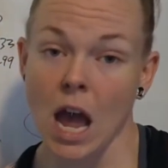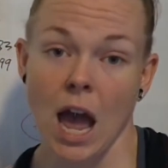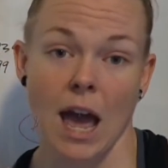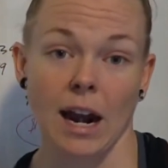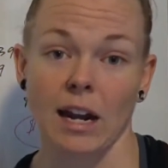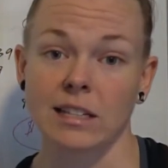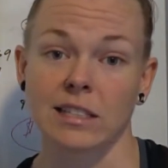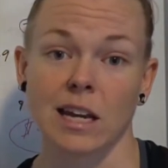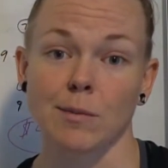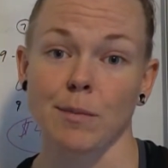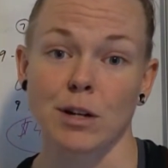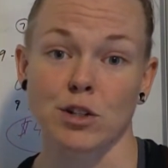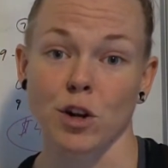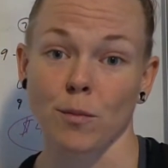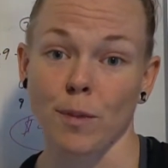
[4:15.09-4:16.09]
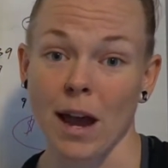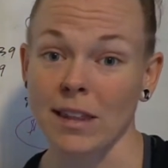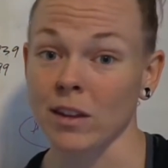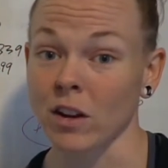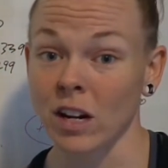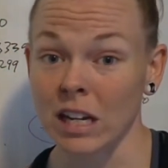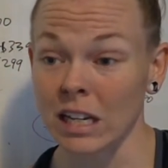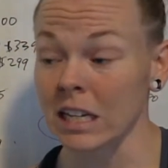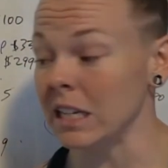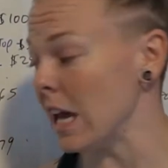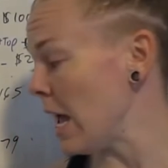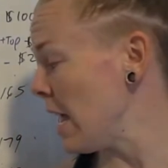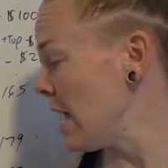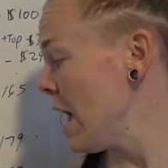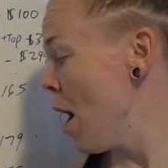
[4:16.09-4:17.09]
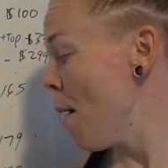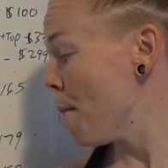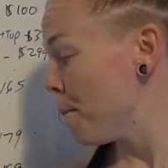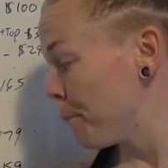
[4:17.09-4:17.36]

and I'd take my truck back there any day,